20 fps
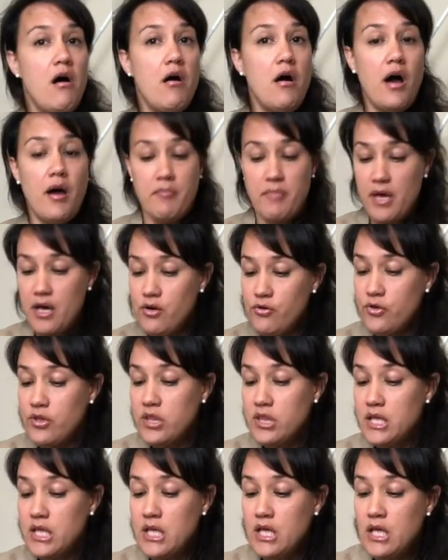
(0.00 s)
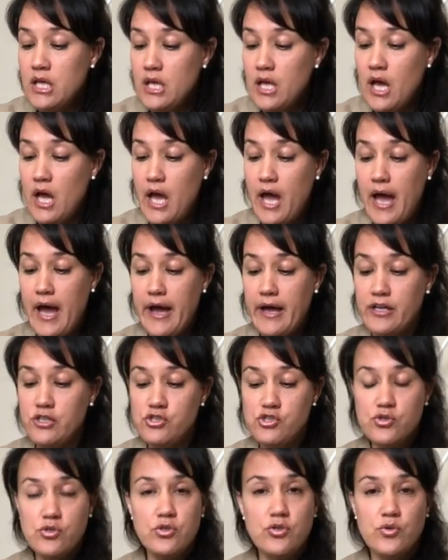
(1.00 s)
I'm healthy,
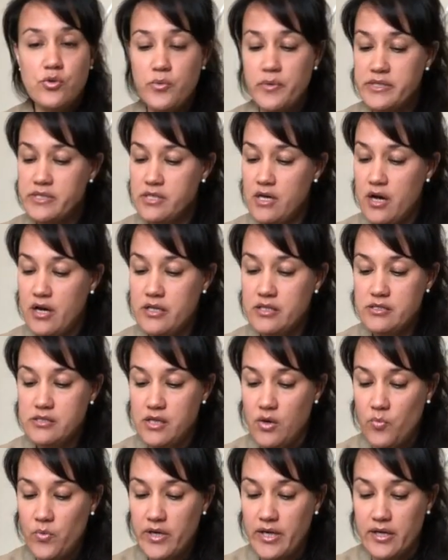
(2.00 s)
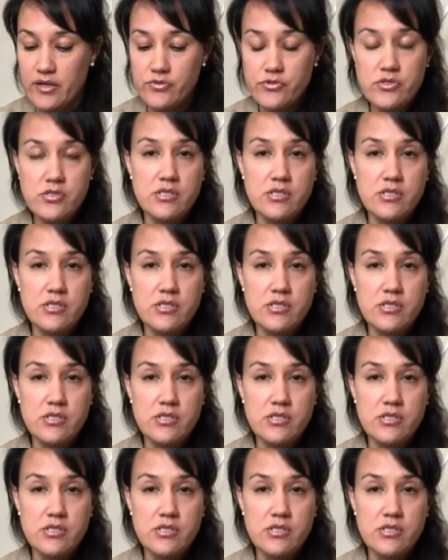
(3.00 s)
and you can always hire someone else